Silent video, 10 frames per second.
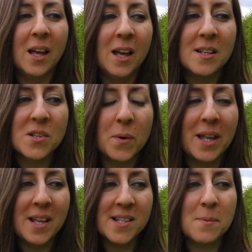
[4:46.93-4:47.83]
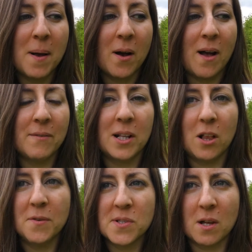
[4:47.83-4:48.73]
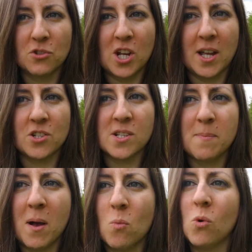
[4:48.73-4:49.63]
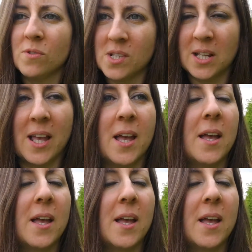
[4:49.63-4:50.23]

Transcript: So it is about having a lifestyle change. It's about wanting it.